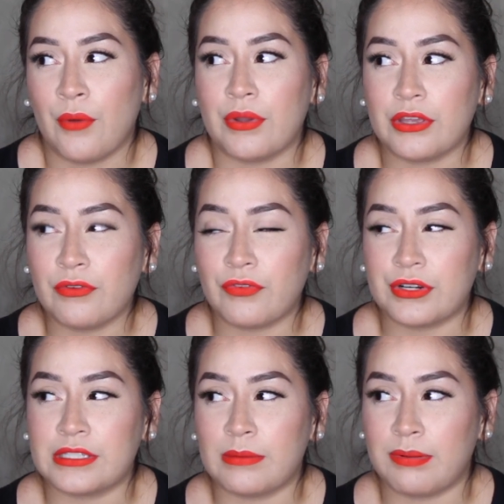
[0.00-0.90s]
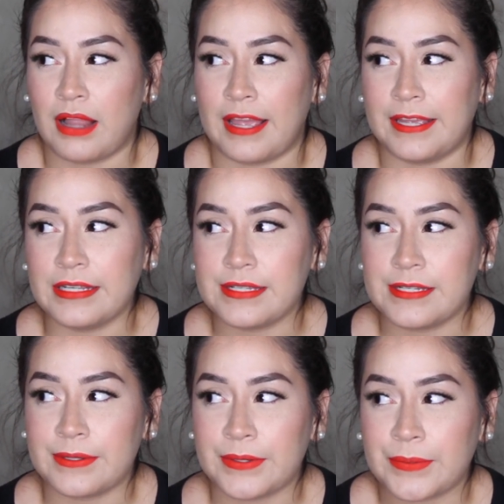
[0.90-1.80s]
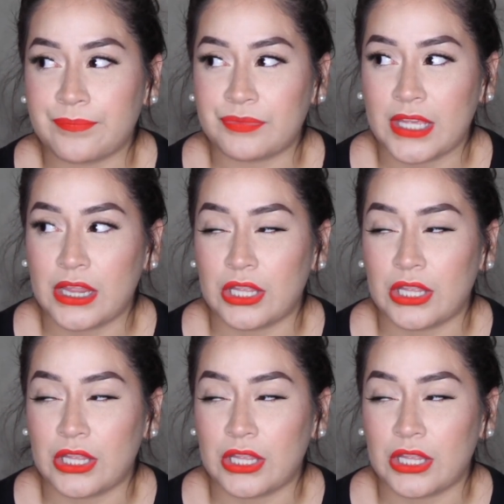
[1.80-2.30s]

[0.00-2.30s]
When you first apply it, it